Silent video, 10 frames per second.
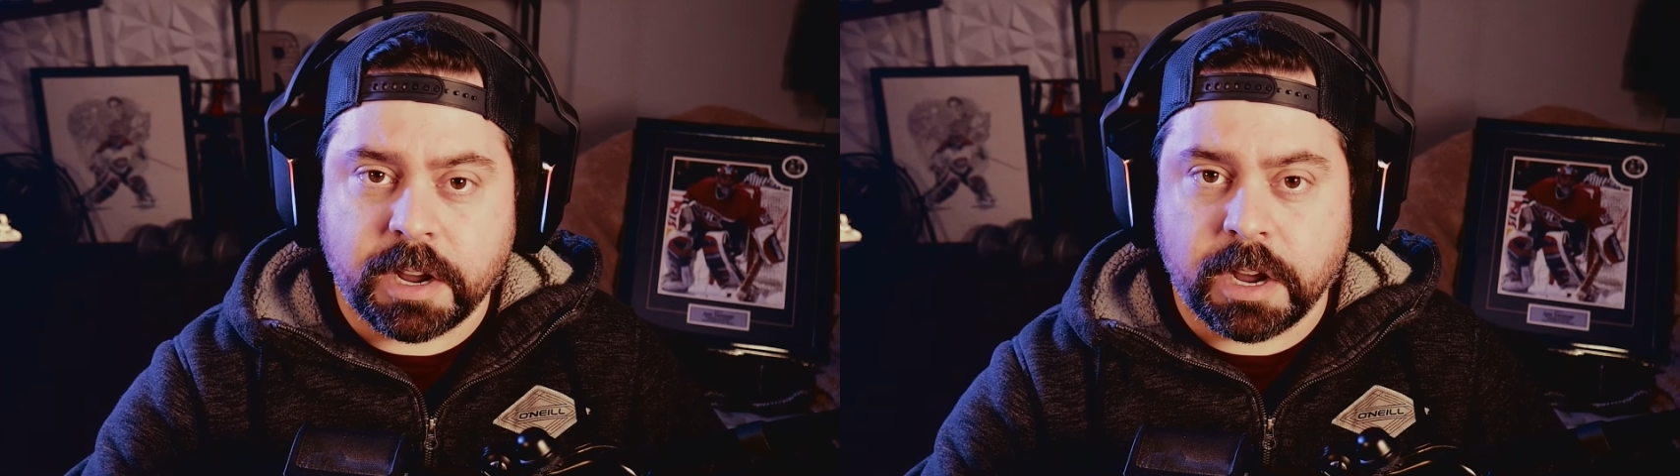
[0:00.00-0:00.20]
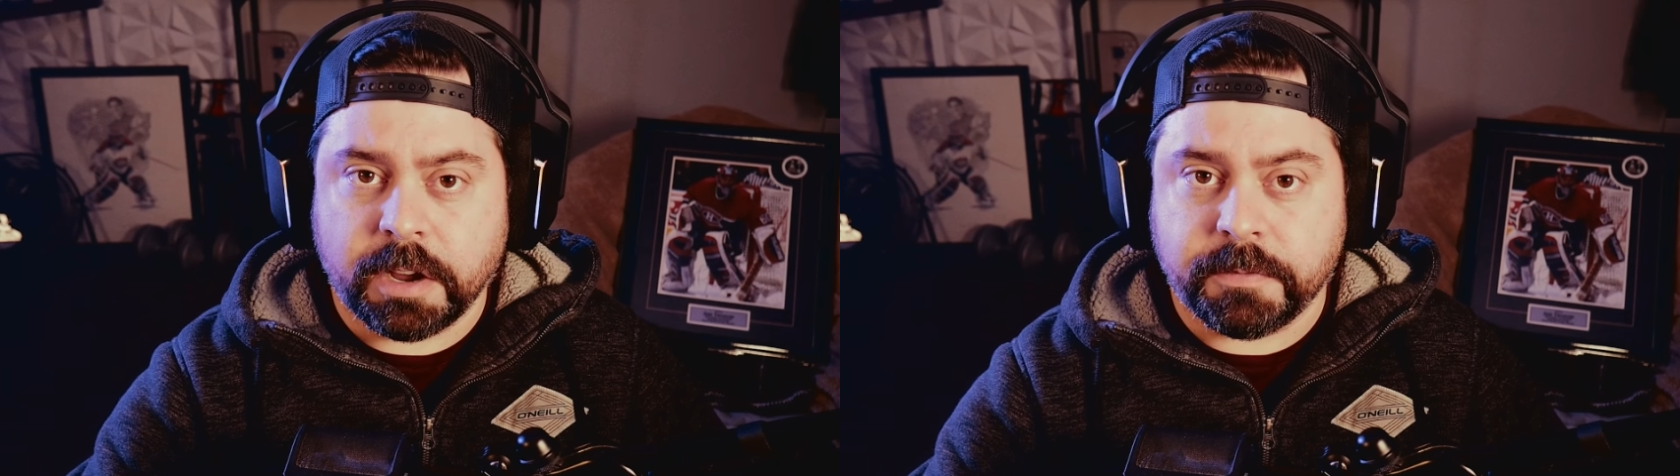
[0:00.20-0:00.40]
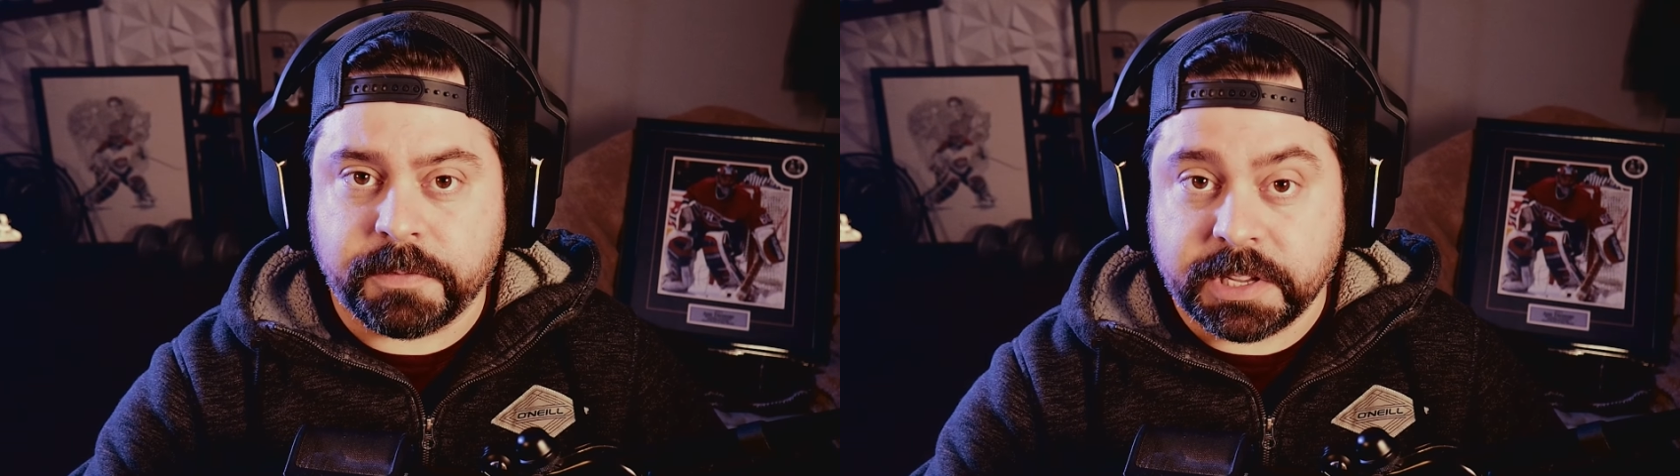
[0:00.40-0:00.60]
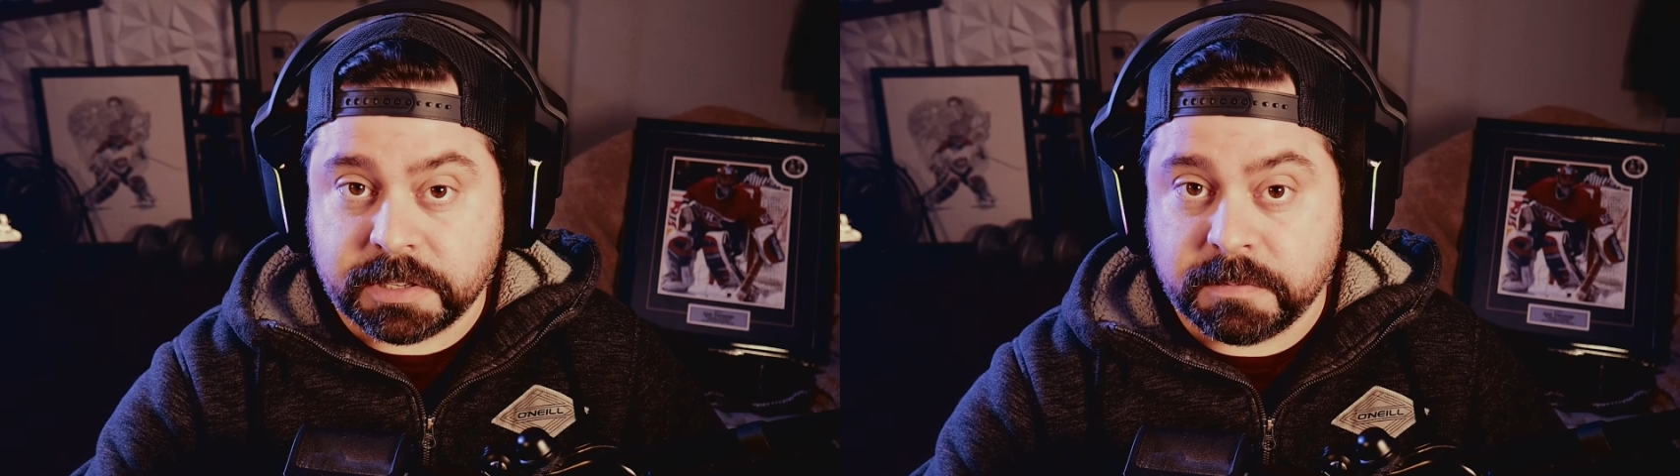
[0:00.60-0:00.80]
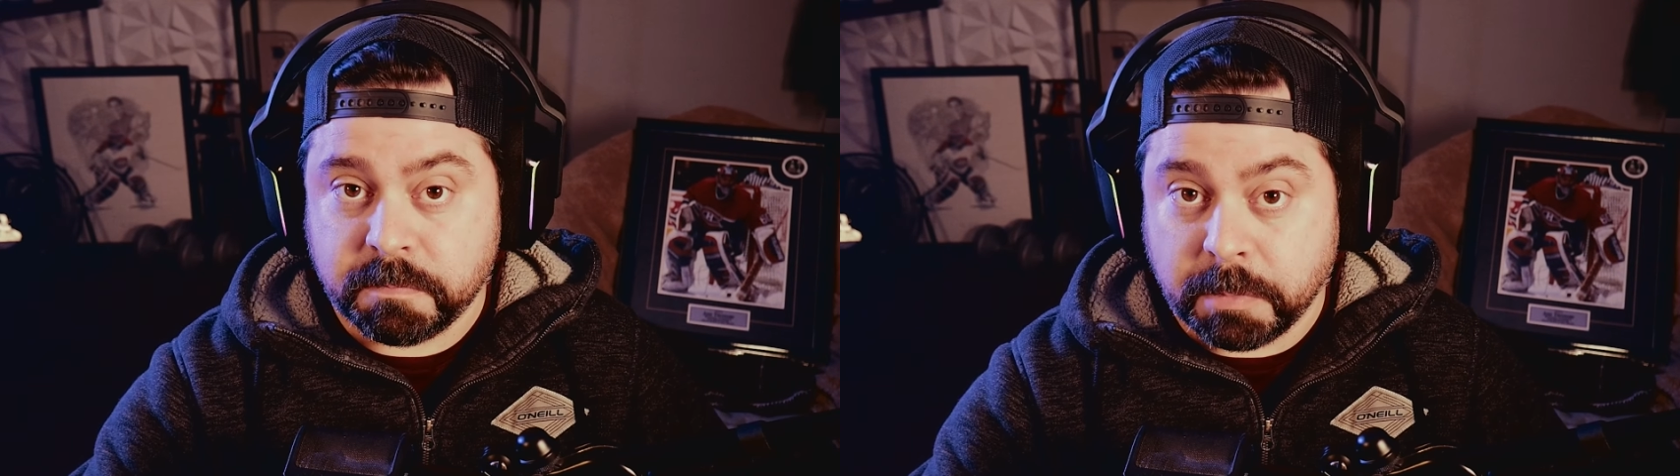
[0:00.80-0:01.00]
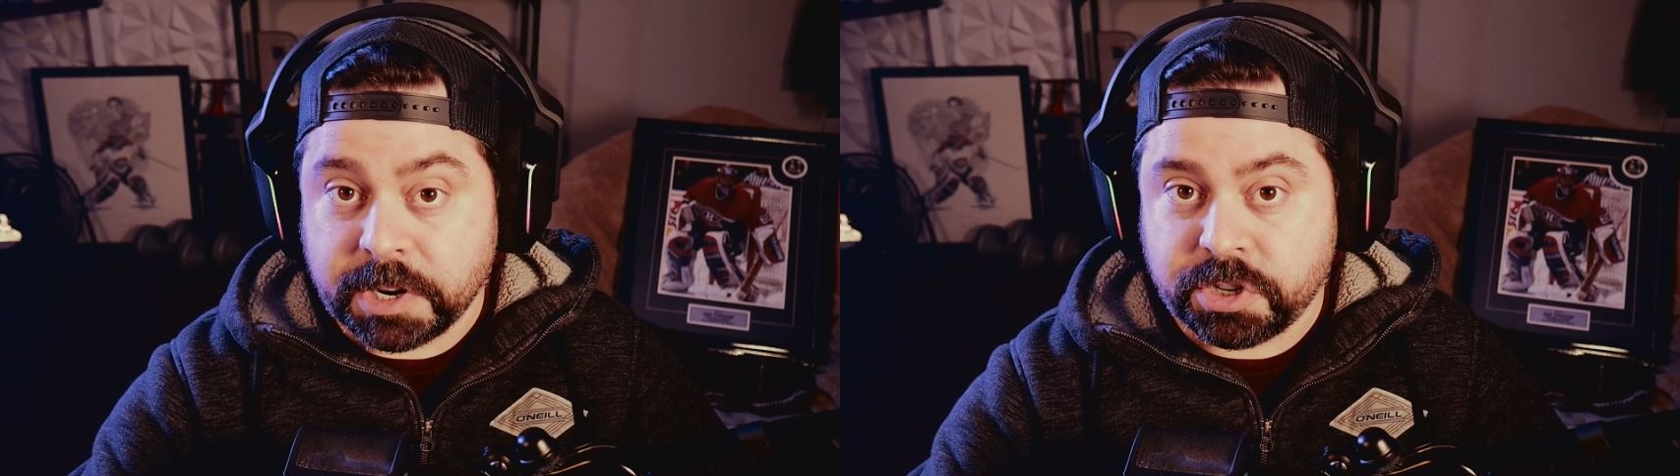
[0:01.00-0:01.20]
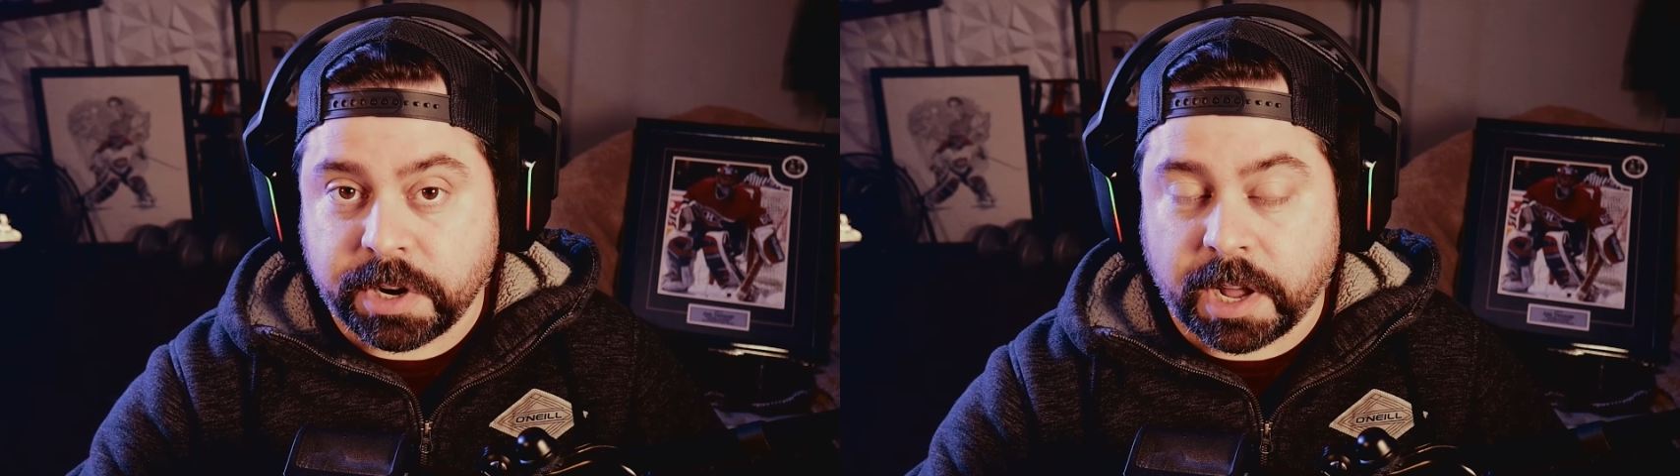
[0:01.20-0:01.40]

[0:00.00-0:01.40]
of this Montreal